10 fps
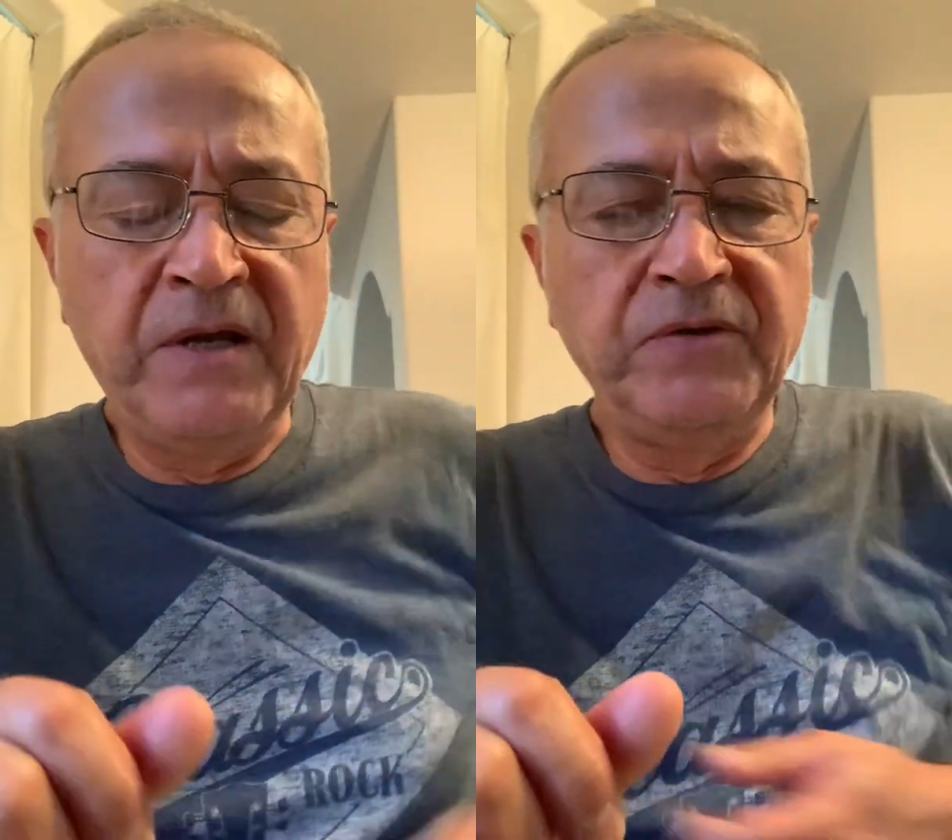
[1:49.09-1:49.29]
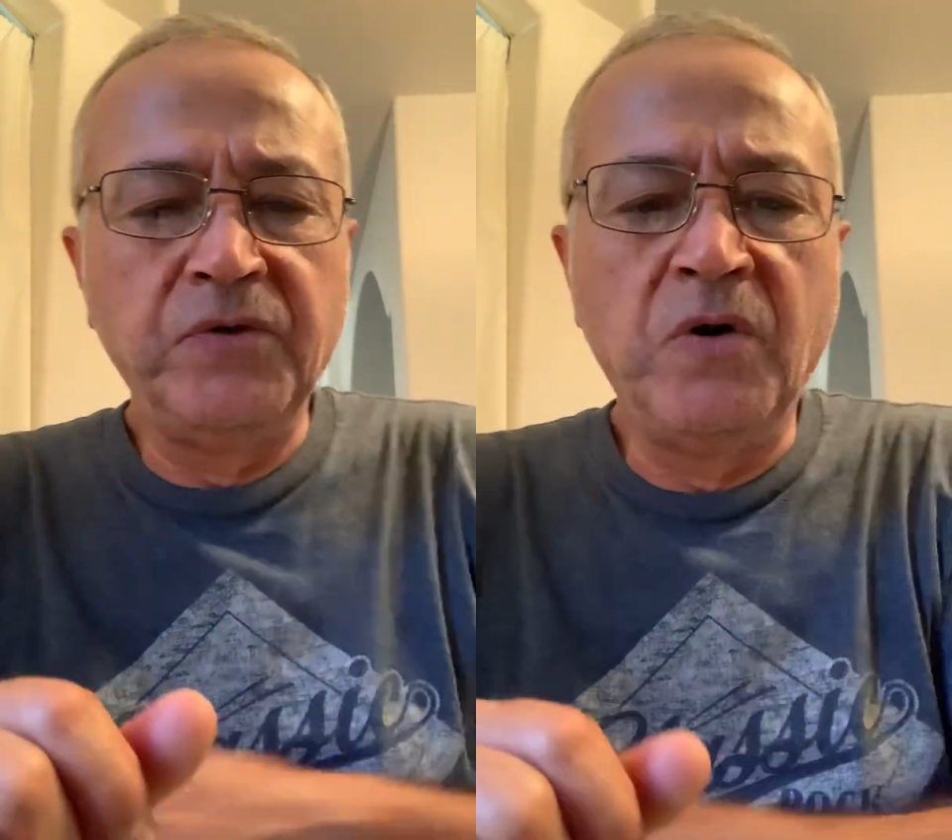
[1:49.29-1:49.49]

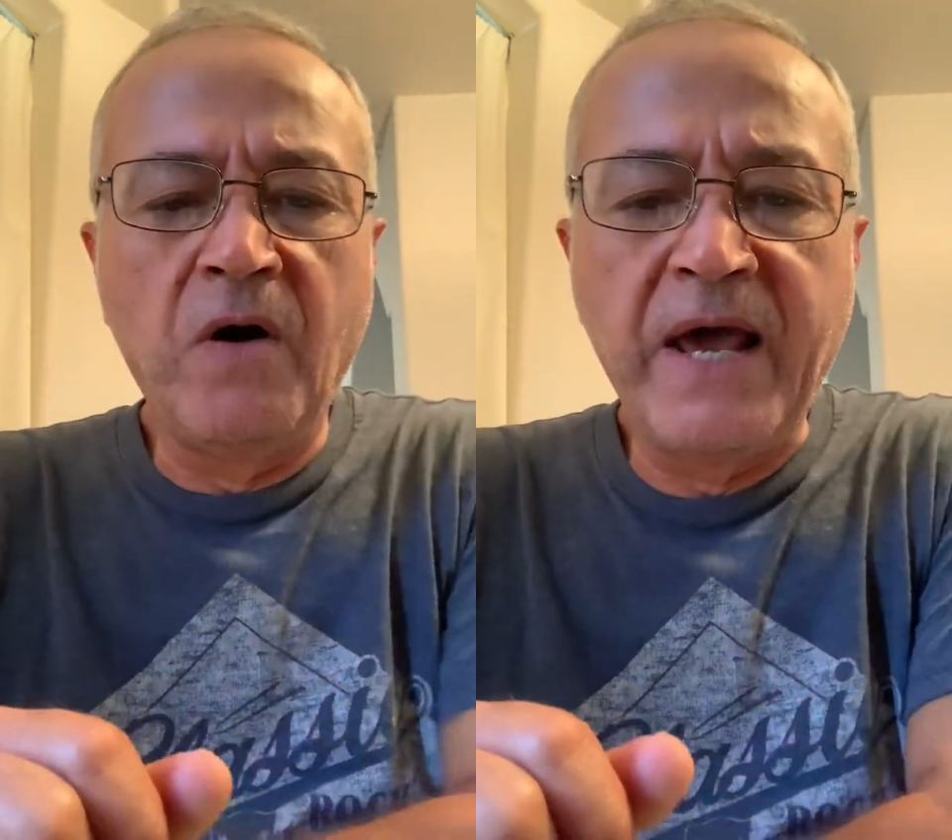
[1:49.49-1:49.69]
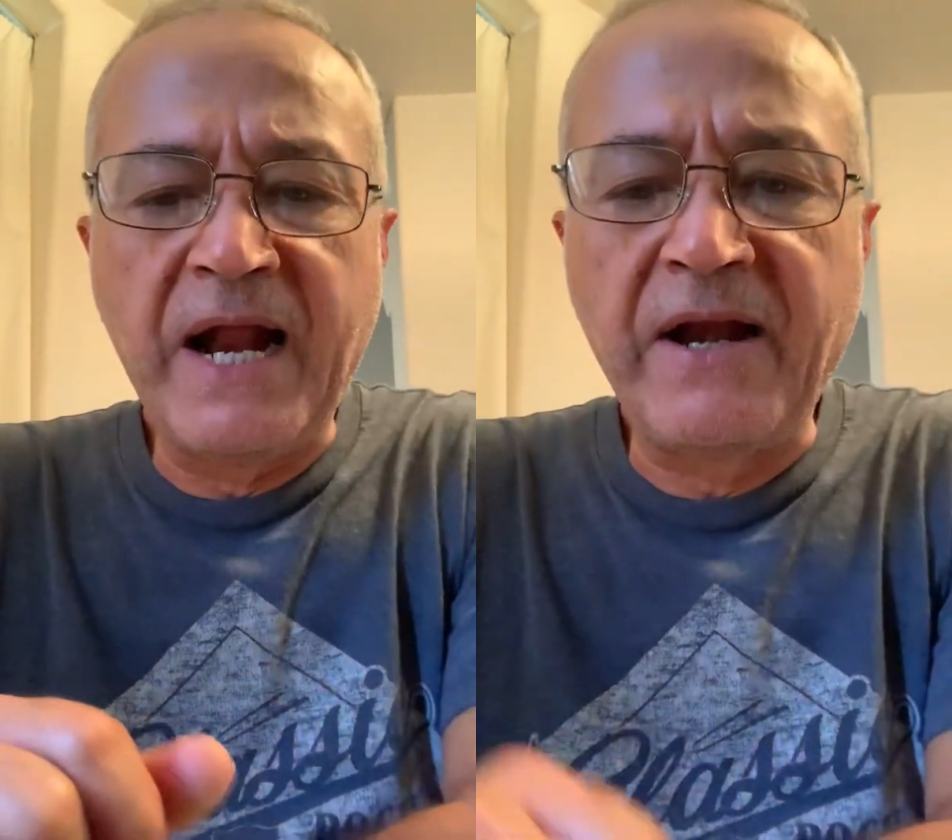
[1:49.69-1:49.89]
to go
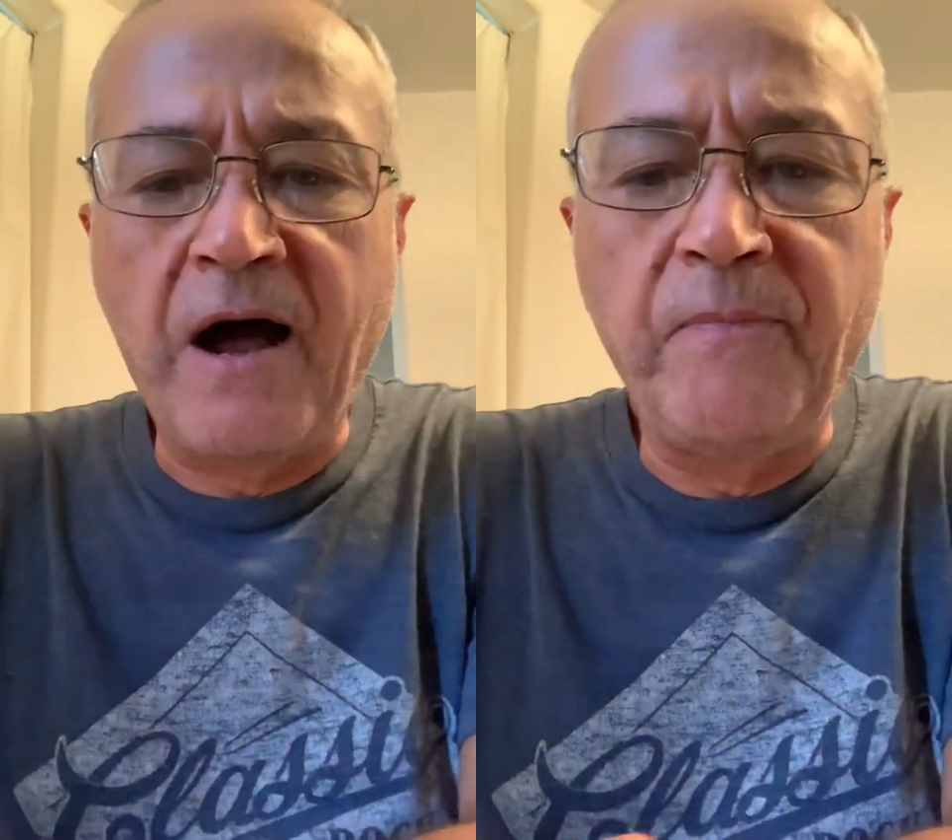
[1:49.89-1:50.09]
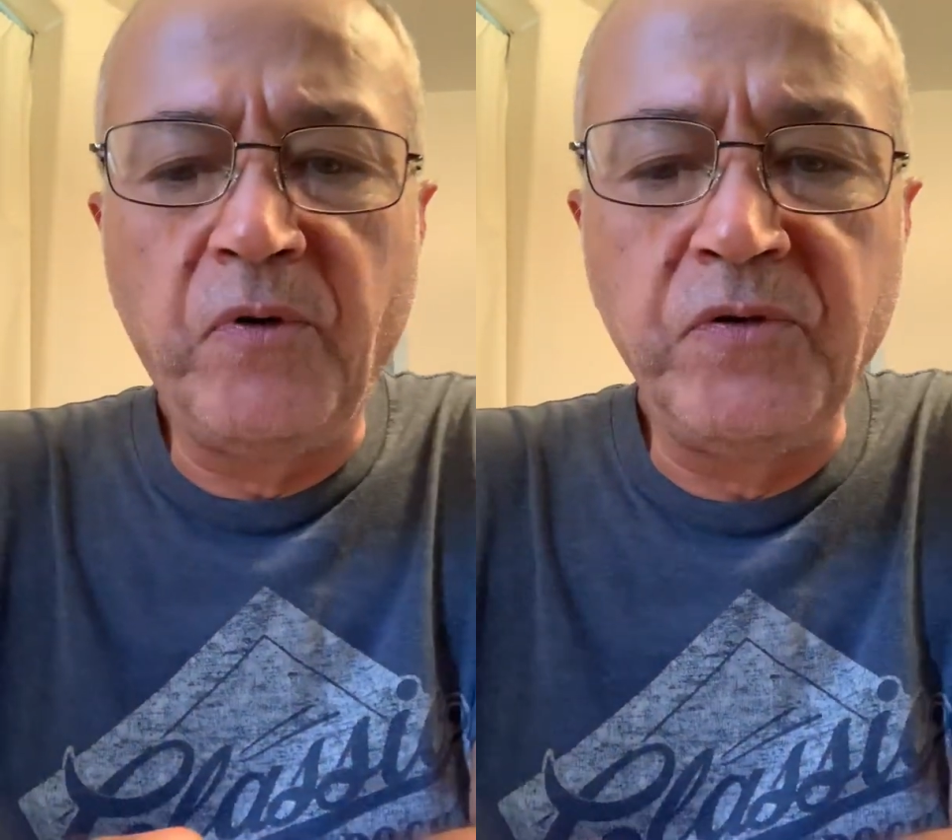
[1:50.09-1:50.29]
ahead and
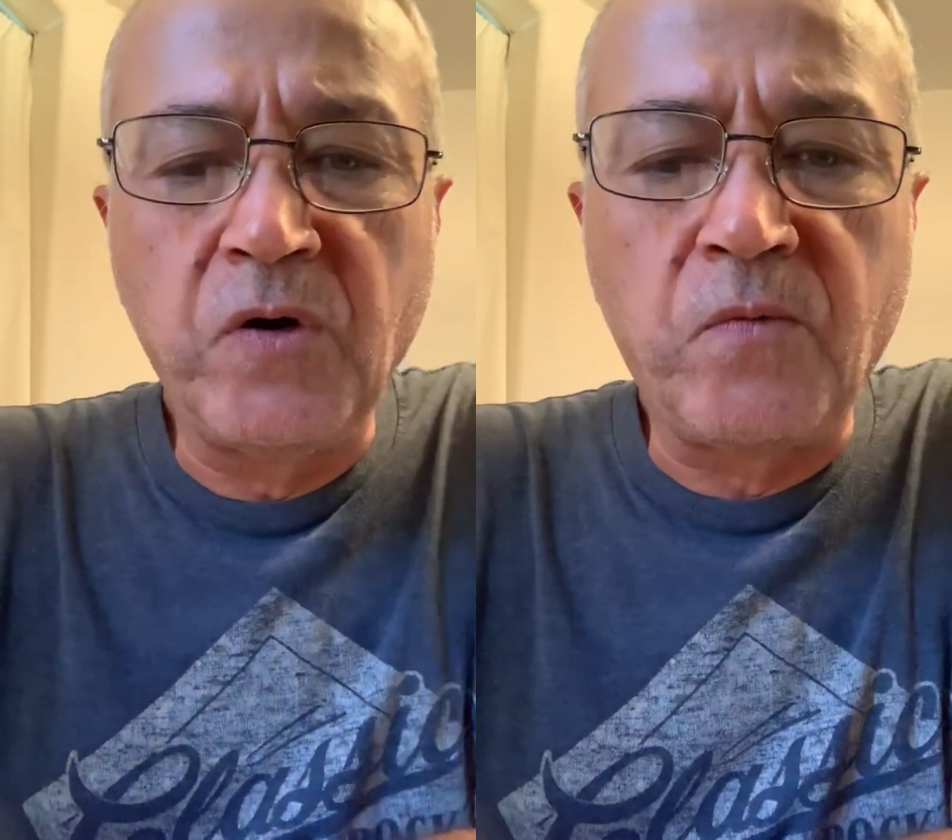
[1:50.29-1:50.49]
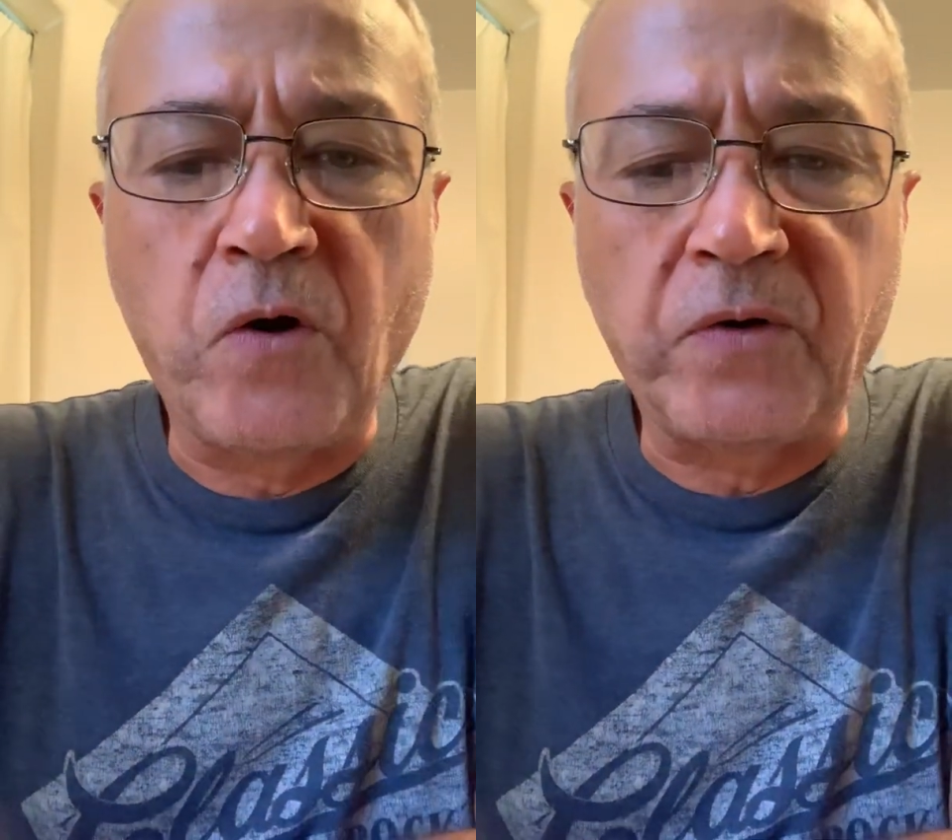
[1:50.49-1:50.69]
upload your work.